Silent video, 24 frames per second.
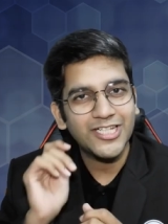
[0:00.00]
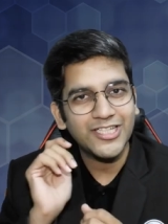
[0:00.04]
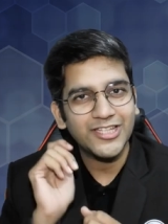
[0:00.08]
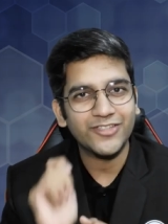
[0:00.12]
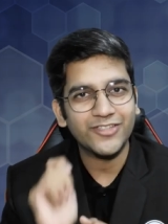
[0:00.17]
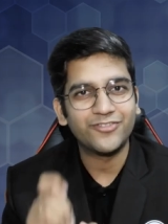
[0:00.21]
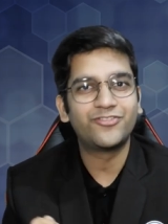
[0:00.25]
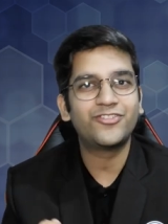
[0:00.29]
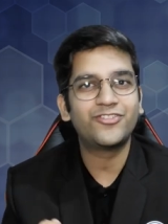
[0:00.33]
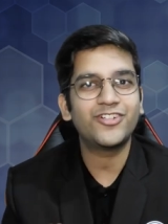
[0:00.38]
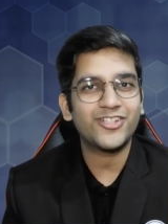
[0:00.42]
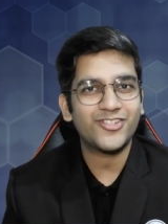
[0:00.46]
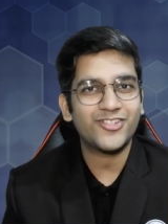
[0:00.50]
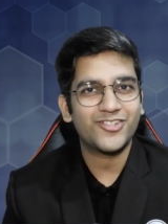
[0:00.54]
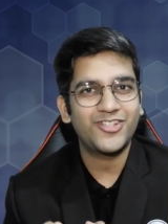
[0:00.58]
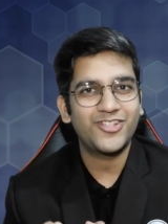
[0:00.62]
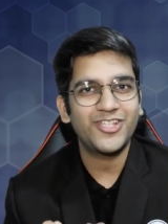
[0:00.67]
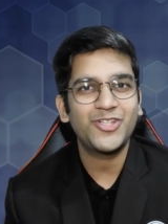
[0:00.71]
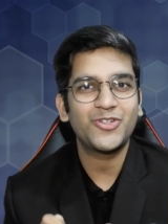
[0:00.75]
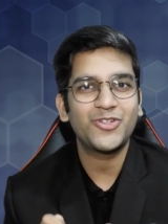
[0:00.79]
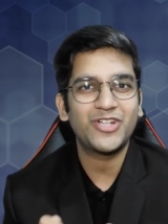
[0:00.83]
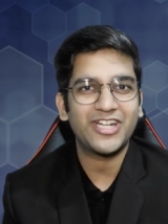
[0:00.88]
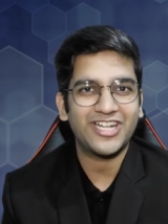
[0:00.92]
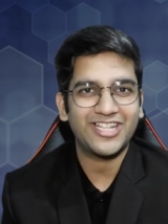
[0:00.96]
the first
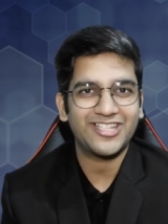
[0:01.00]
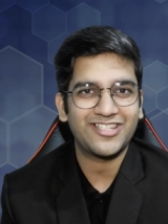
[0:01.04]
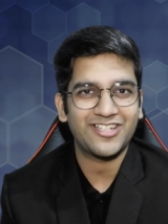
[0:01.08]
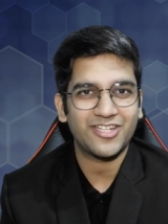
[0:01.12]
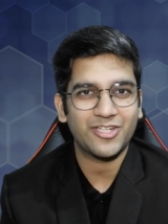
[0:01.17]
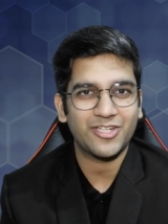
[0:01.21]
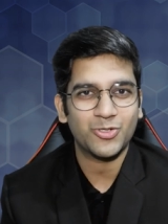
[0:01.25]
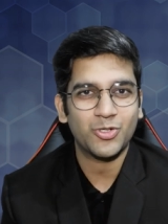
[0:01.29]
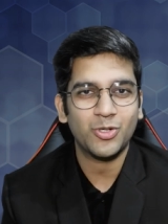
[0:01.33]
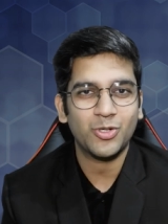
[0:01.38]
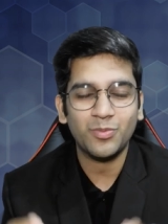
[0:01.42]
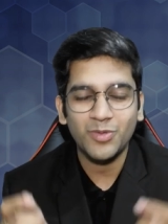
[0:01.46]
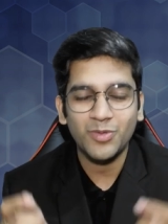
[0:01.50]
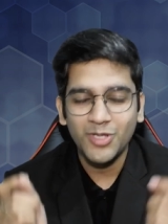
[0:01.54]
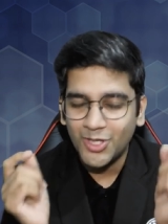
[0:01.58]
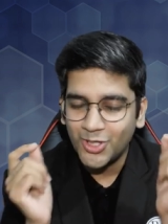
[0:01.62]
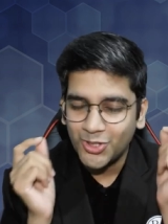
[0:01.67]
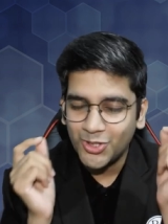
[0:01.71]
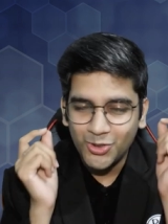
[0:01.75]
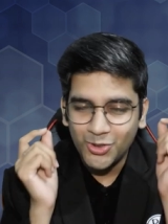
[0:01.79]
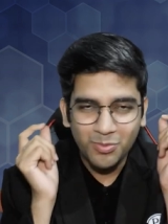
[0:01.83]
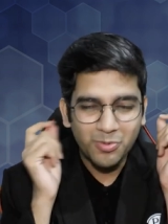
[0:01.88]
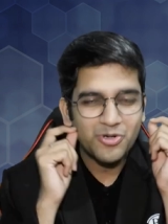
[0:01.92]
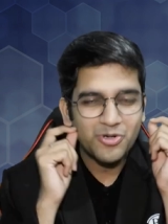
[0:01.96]
thing you get a stethoscope,
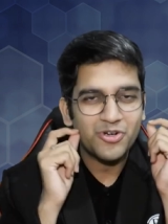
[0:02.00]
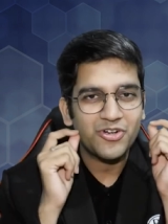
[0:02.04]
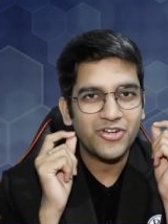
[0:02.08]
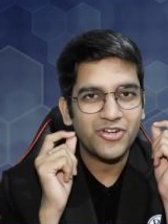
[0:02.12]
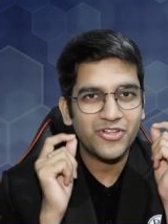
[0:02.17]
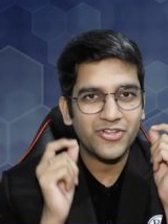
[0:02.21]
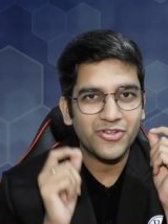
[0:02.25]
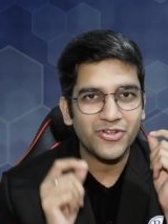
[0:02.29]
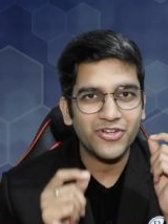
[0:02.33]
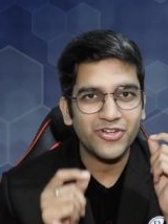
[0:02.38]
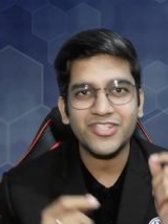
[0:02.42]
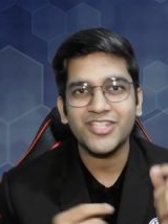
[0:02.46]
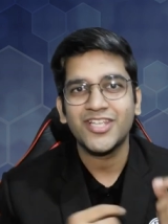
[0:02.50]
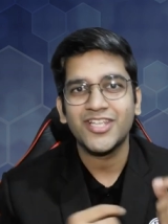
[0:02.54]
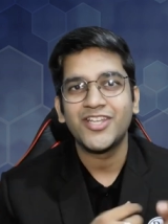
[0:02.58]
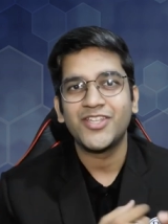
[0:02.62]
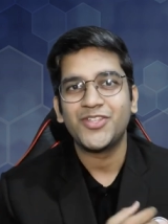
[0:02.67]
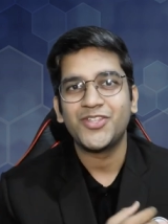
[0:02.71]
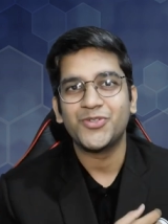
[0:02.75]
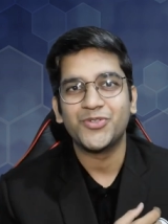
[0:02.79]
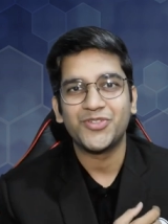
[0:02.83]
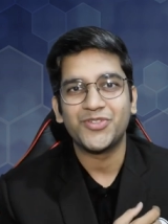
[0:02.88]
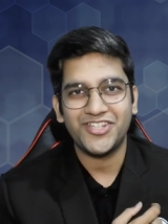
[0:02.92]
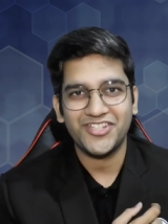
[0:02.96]
you put into your ears,
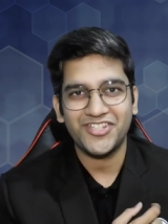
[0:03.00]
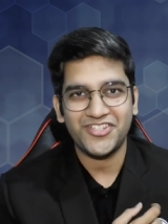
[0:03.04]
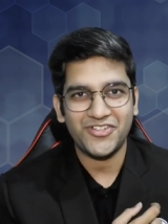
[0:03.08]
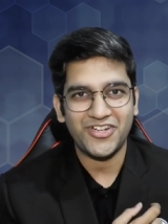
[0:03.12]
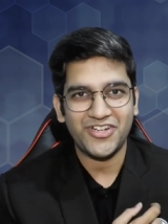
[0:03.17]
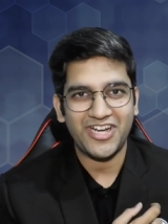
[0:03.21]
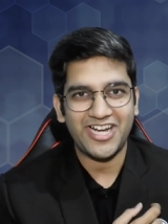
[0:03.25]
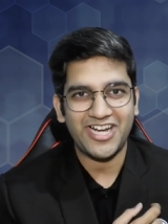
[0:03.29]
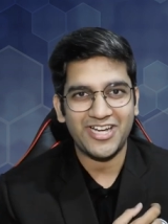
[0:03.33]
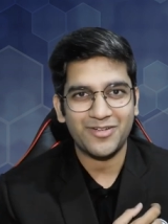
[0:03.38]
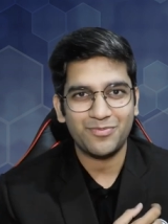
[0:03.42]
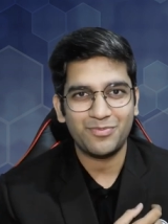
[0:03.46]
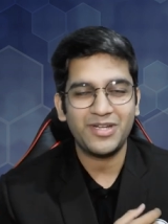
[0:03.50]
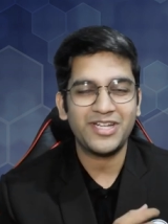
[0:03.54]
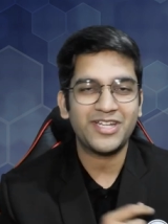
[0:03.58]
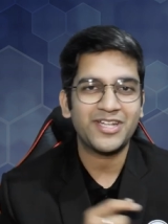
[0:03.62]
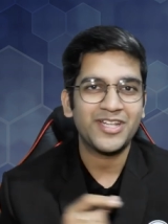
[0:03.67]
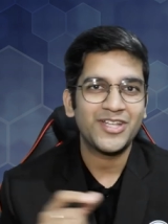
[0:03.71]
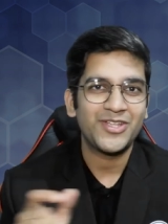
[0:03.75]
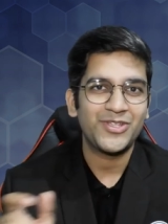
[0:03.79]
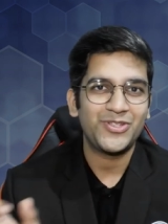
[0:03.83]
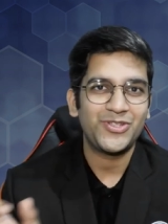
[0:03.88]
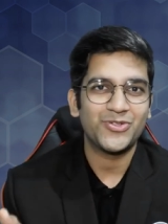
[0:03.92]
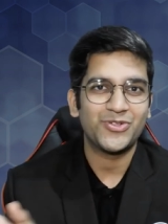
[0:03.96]
you hear your heartbeat,
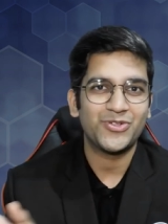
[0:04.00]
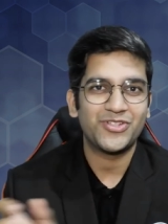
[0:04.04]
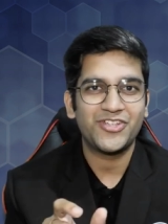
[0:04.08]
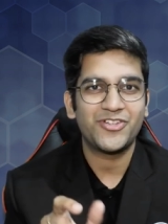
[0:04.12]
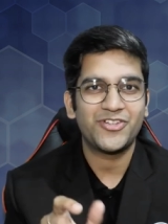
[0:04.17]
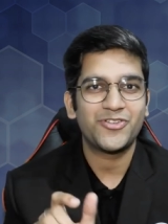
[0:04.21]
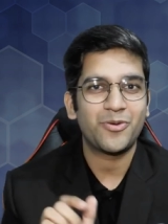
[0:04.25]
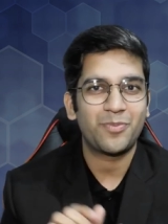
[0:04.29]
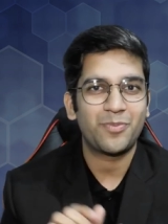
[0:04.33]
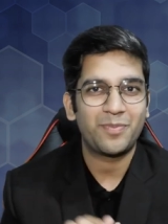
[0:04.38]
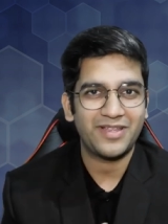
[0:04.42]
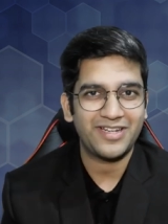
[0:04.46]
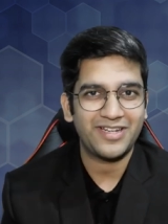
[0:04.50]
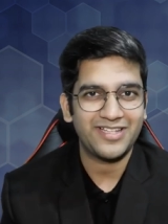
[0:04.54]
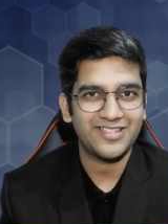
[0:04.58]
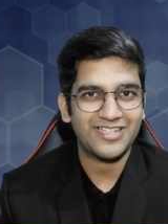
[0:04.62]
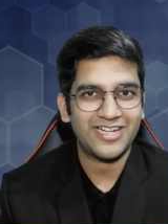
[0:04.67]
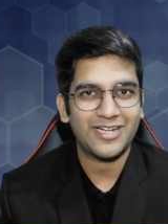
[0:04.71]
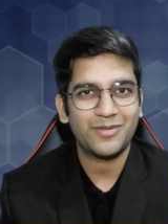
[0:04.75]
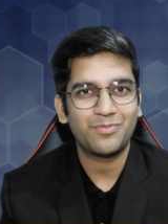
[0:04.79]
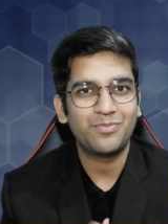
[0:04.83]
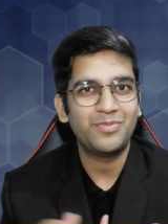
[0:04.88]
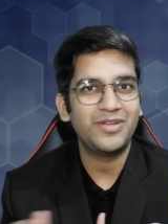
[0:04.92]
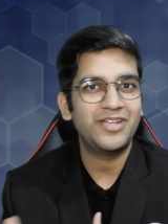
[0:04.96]
you hear your parents'
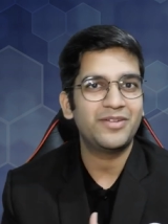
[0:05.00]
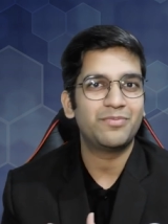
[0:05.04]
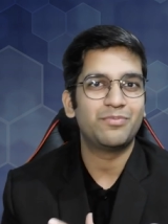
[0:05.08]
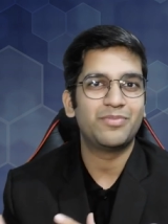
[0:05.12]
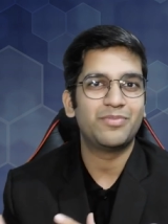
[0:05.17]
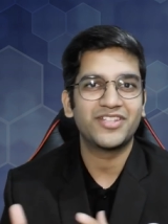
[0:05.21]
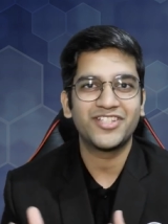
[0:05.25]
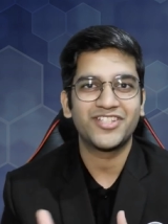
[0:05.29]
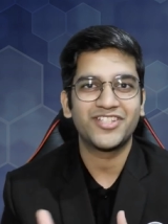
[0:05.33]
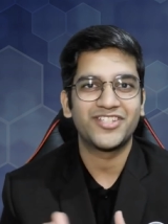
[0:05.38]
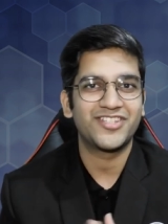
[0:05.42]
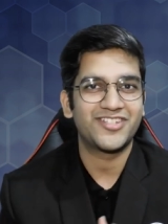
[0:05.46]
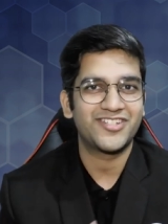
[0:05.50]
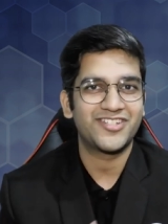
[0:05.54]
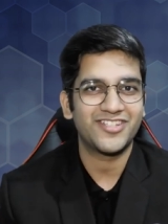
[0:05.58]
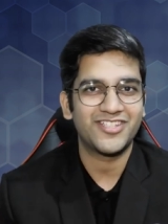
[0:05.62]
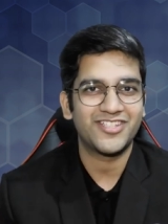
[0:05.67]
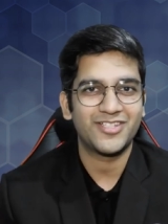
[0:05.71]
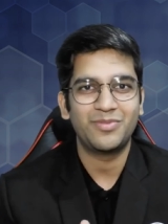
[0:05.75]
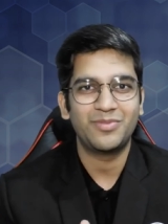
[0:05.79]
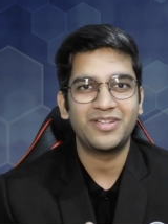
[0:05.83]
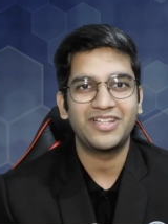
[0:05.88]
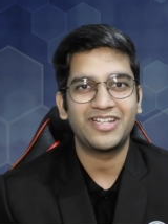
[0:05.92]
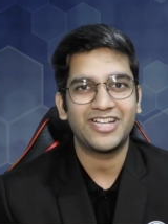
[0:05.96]
heartbeat, brother, sister,
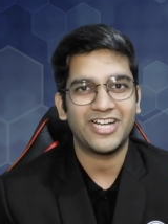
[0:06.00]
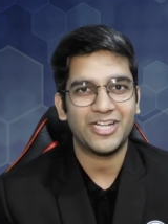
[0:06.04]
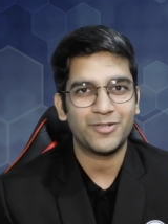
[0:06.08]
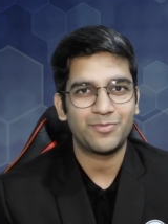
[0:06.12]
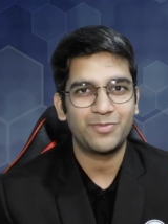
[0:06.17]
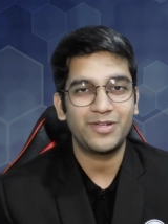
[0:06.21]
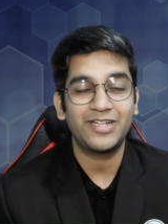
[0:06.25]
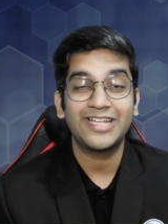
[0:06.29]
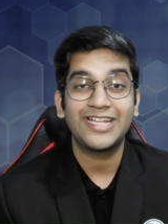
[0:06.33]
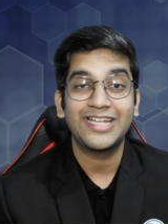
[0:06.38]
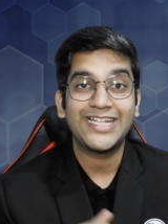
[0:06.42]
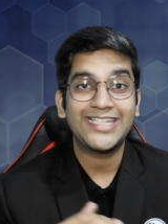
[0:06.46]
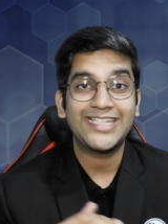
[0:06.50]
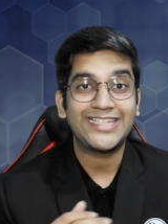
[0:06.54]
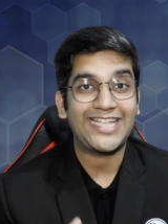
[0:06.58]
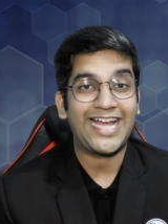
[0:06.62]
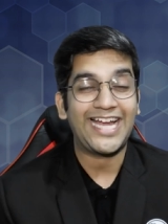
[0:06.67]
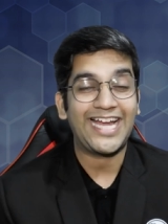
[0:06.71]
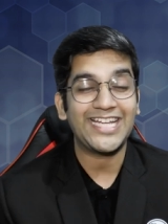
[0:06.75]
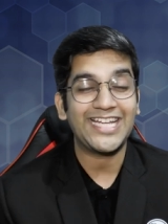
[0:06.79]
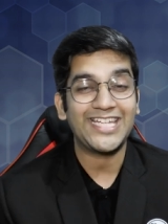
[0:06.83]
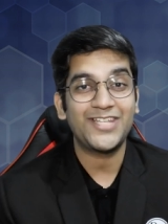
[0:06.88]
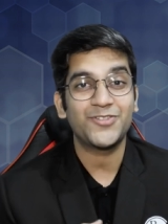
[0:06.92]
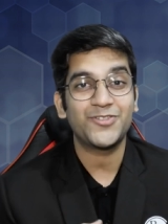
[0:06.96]
sibling heartbeat.
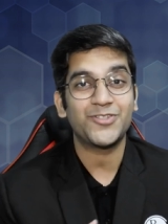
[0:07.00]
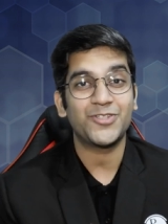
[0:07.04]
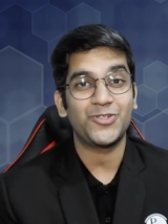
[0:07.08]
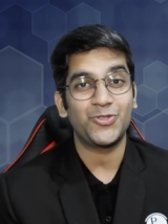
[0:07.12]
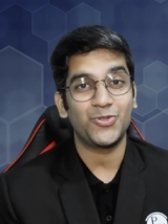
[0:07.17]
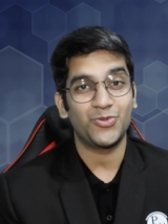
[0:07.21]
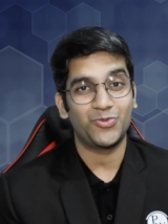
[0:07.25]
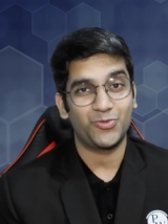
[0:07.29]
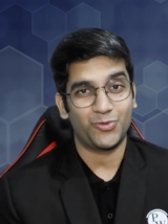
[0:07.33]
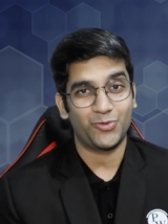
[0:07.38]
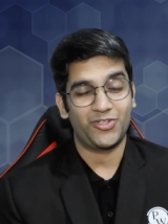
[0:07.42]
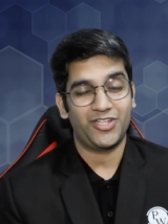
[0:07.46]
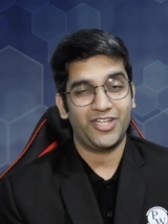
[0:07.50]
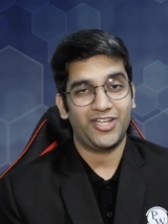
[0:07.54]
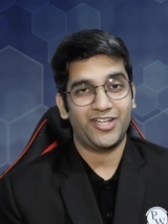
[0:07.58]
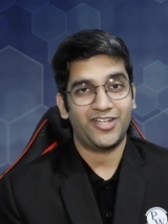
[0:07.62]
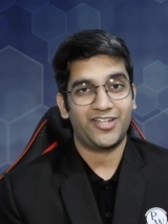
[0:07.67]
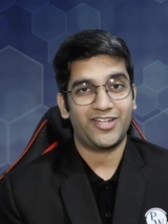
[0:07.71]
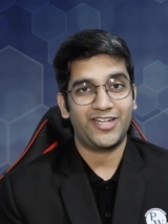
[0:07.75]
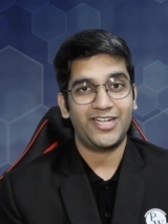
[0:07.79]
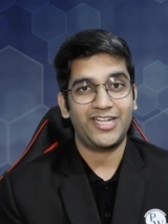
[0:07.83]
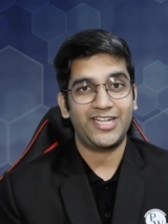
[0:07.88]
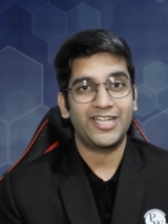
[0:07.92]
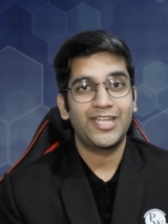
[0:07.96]
That gives an euphoria,
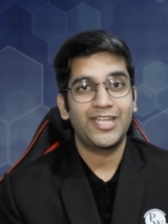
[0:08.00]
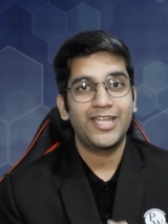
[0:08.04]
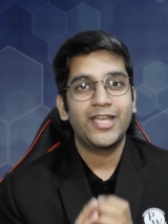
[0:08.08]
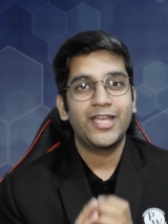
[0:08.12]
right?